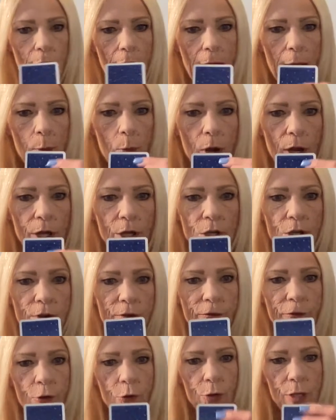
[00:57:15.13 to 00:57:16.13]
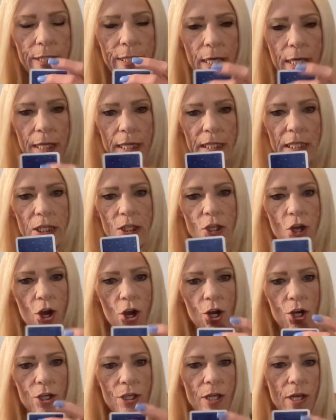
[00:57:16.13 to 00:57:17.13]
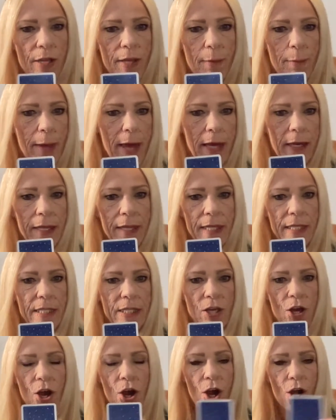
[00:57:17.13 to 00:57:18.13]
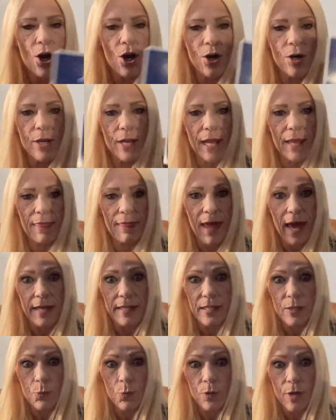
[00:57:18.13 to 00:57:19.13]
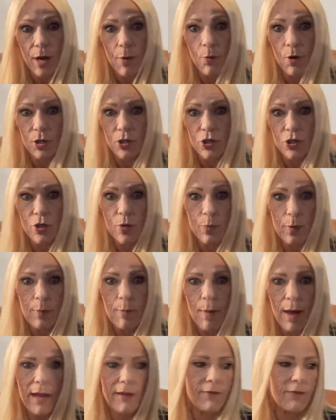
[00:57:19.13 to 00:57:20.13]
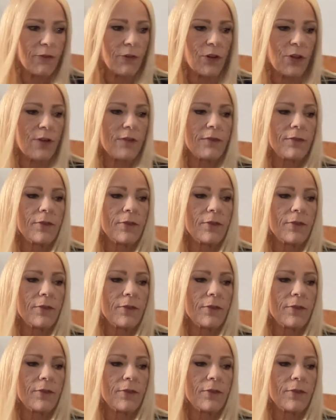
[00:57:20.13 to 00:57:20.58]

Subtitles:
I want you to focus on the stars on the back of this card, and that's what I want you to be mindful of.